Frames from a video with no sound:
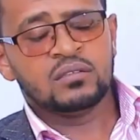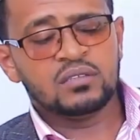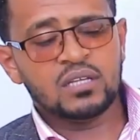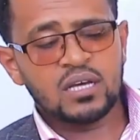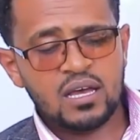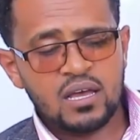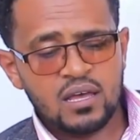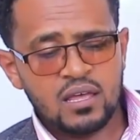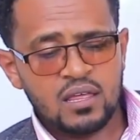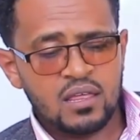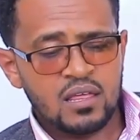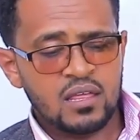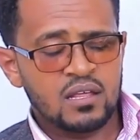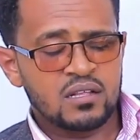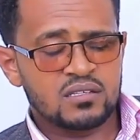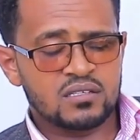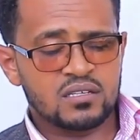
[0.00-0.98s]
the
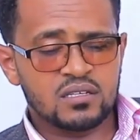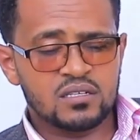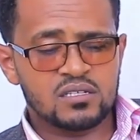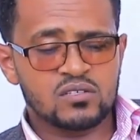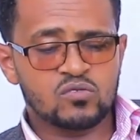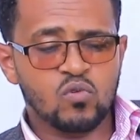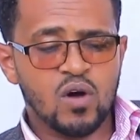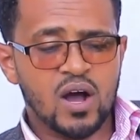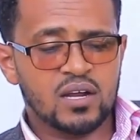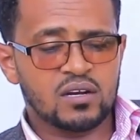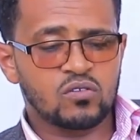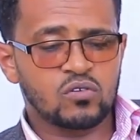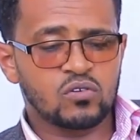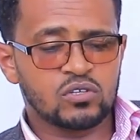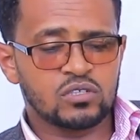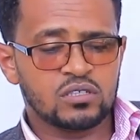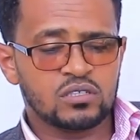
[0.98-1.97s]
third one,
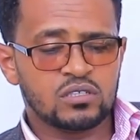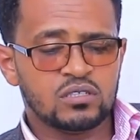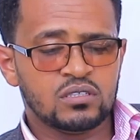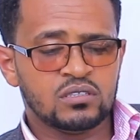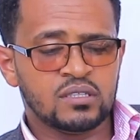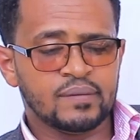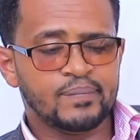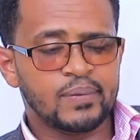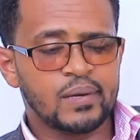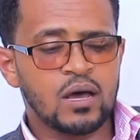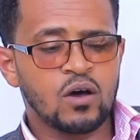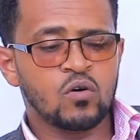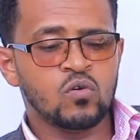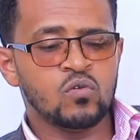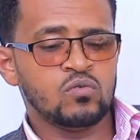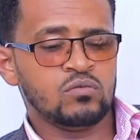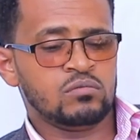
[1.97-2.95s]
or the
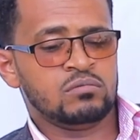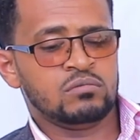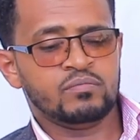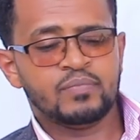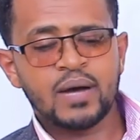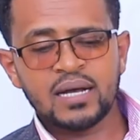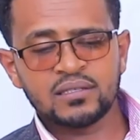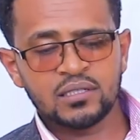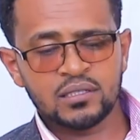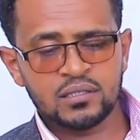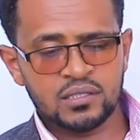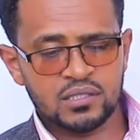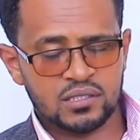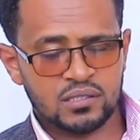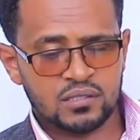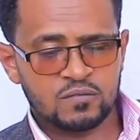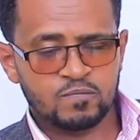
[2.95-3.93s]
plow
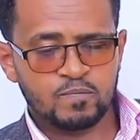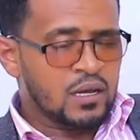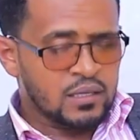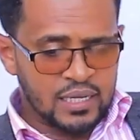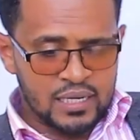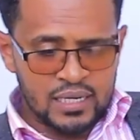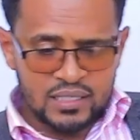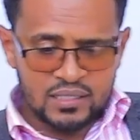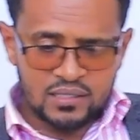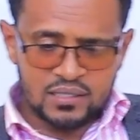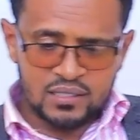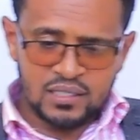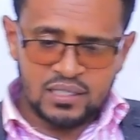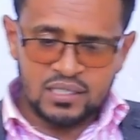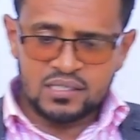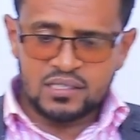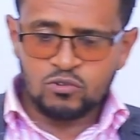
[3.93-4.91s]
patterns. The next
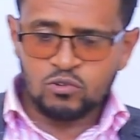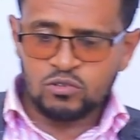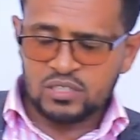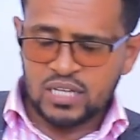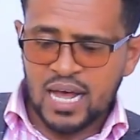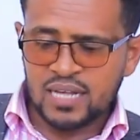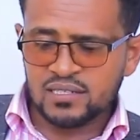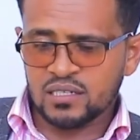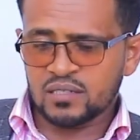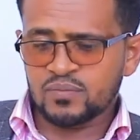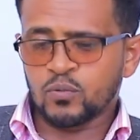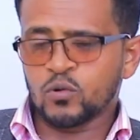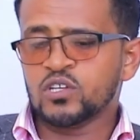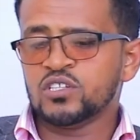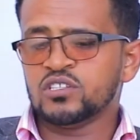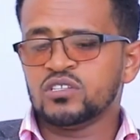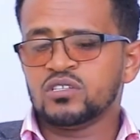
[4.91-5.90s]
things or the other
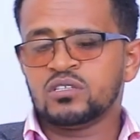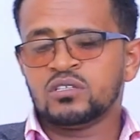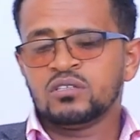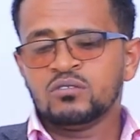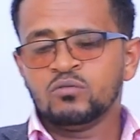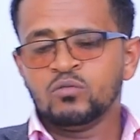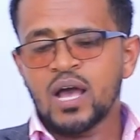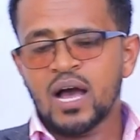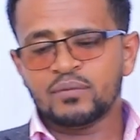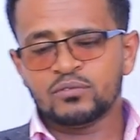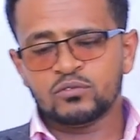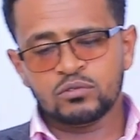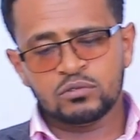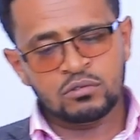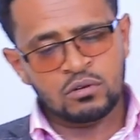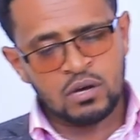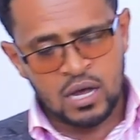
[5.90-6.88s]
points we have
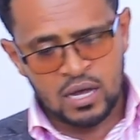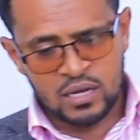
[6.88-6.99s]
to